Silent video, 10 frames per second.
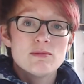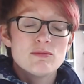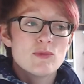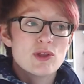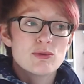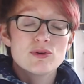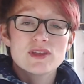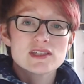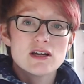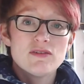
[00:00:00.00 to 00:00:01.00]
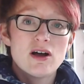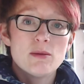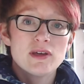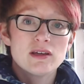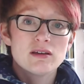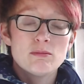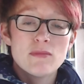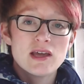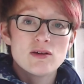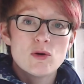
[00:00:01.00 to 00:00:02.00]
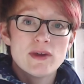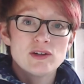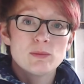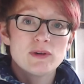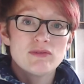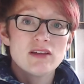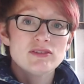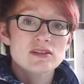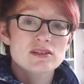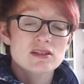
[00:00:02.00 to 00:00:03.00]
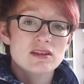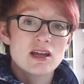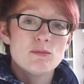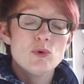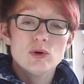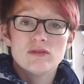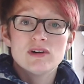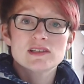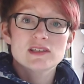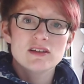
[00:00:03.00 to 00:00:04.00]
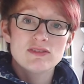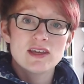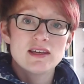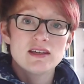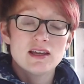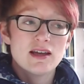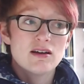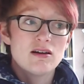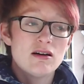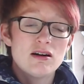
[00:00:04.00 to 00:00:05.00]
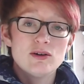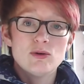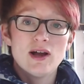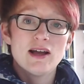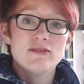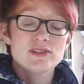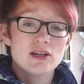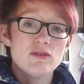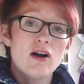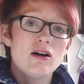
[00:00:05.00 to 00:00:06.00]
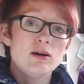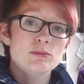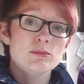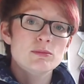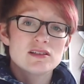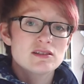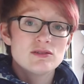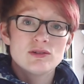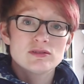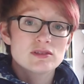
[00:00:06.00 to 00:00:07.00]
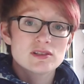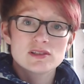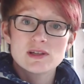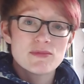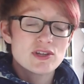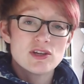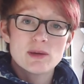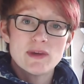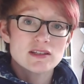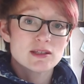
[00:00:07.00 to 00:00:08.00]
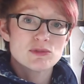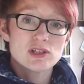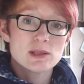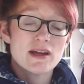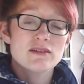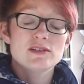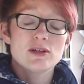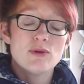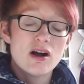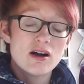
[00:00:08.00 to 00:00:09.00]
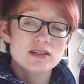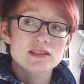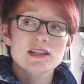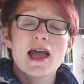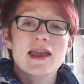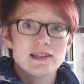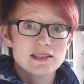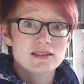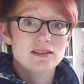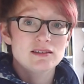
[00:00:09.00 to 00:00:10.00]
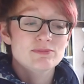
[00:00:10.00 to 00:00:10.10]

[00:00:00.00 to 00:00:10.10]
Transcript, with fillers: Whether or not they're self-harming may or may not be relevant. They are more at risk if they are or have self-harmed. It's not something you can make assumptions about, so ask and listen.